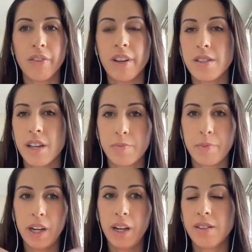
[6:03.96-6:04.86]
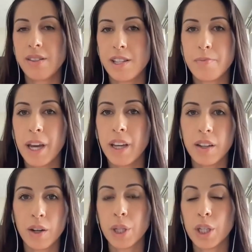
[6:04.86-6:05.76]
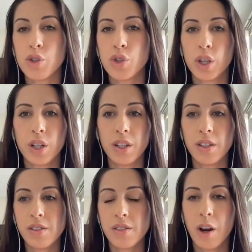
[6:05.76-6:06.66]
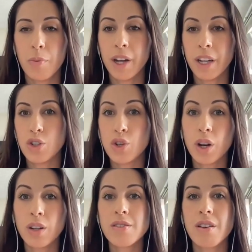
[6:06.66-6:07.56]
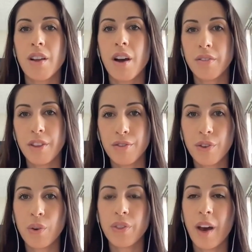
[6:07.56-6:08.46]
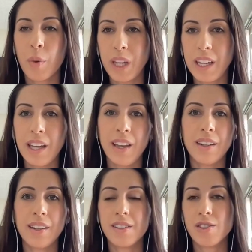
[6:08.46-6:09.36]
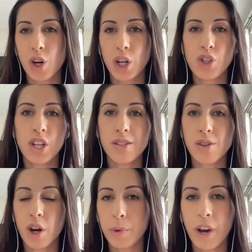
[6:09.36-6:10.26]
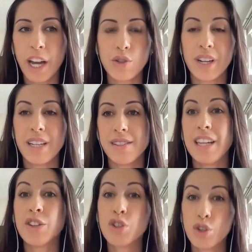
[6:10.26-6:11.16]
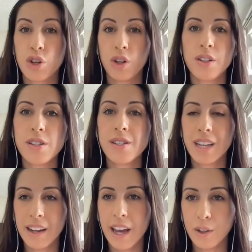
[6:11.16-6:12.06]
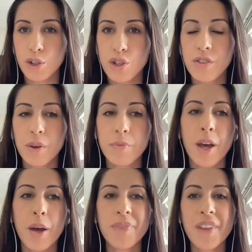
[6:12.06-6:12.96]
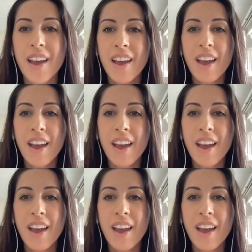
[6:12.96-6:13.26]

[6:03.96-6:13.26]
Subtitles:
All of us experience a spike in our blood sugars. Our body turns a lot of the food that we eat, starches, carbohydrates, into sugars to get energy from them.